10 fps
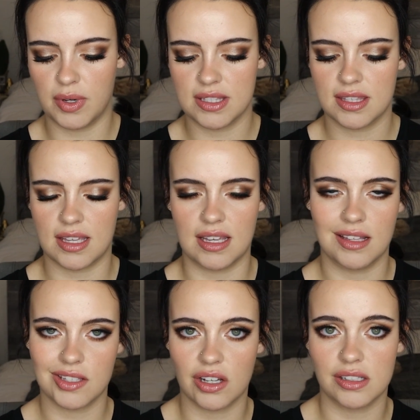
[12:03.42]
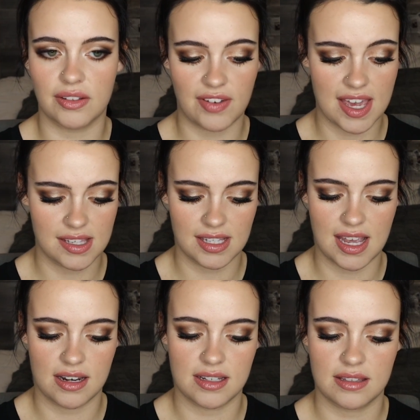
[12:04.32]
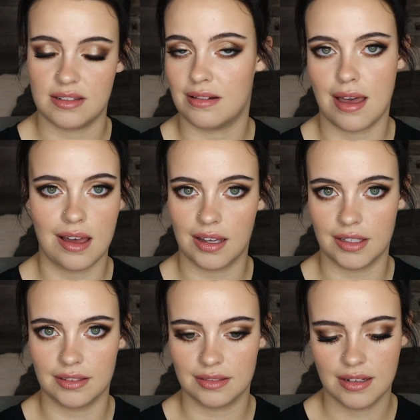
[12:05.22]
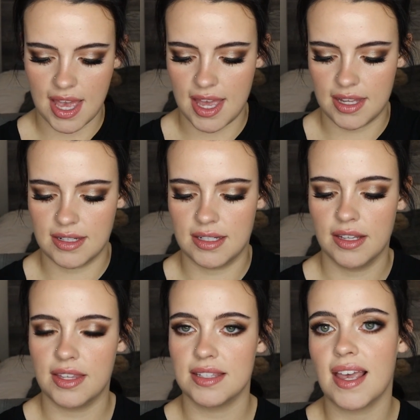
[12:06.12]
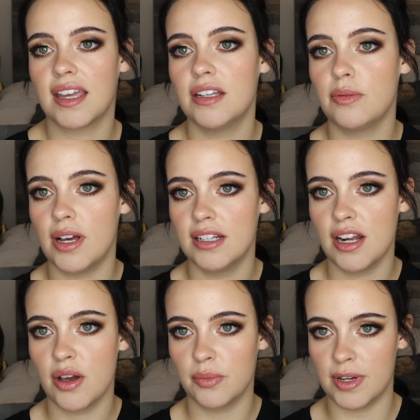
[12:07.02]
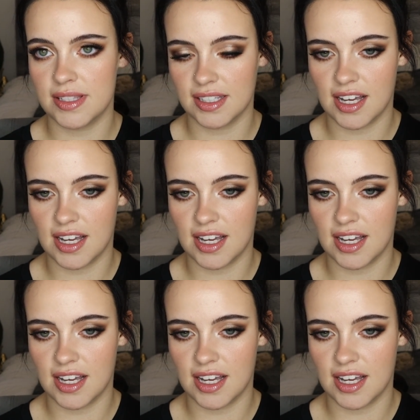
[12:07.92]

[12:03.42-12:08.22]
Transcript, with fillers: once the, it's on the face, it's not good. And the second one was the